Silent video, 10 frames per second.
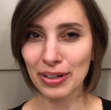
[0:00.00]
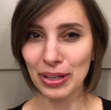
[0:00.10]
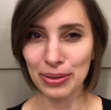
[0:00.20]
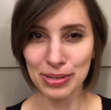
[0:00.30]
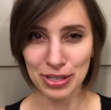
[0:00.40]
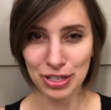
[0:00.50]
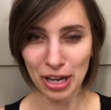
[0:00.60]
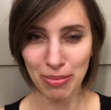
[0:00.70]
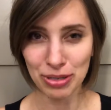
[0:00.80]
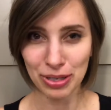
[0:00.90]
closed
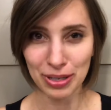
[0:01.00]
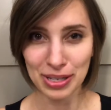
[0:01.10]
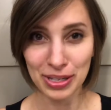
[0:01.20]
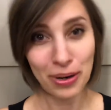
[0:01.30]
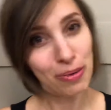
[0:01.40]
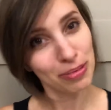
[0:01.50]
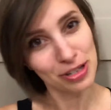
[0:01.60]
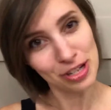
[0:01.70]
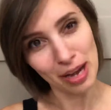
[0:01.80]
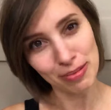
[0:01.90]
chapters and
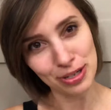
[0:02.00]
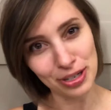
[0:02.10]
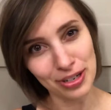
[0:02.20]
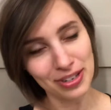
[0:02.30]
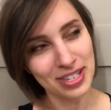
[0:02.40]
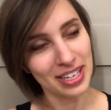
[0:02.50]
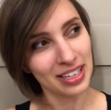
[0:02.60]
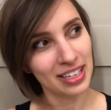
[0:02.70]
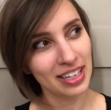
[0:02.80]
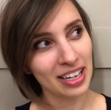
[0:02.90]
open chapters,
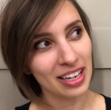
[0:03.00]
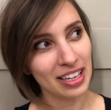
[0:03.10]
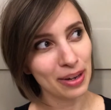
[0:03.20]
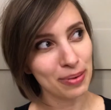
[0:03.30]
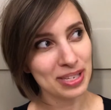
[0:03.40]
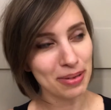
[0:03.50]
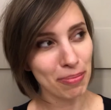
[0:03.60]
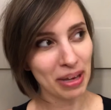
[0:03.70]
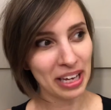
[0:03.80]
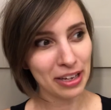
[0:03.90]
and that was a
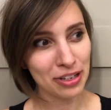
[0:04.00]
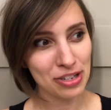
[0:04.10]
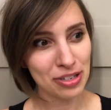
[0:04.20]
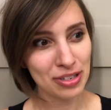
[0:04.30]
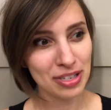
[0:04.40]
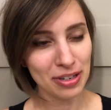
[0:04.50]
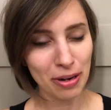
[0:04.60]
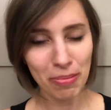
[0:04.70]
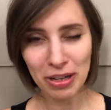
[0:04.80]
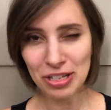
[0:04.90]
big,
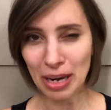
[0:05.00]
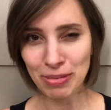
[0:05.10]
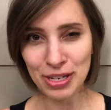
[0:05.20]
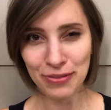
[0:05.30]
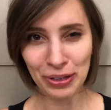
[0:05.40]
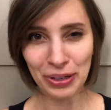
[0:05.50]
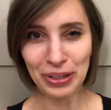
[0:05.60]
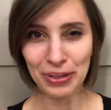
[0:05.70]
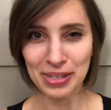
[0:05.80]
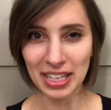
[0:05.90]
there are big chapters for her
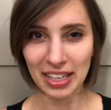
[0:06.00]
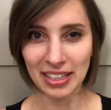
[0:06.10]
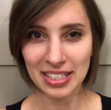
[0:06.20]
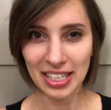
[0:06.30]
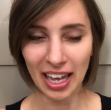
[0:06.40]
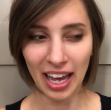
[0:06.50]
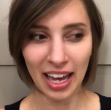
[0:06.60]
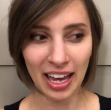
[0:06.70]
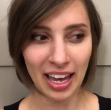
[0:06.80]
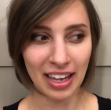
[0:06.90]
closing
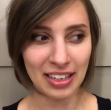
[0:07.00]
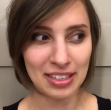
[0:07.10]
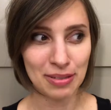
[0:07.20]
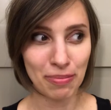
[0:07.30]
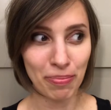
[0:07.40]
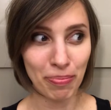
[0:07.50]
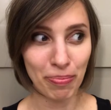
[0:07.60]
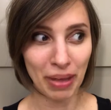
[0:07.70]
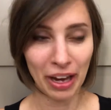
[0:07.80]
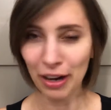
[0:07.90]
today and
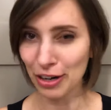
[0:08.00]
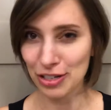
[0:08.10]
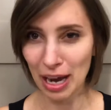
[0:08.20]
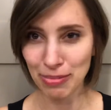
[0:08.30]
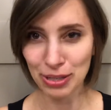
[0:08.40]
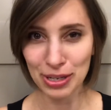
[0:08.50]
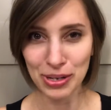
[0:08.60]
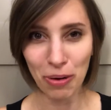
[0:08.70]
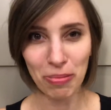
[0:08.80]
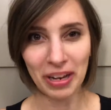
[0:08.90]
bigger
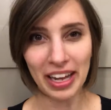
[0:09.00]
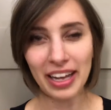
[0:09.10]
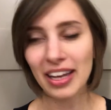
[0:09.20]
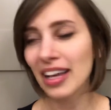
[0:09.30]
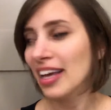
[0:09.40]
chapters opening.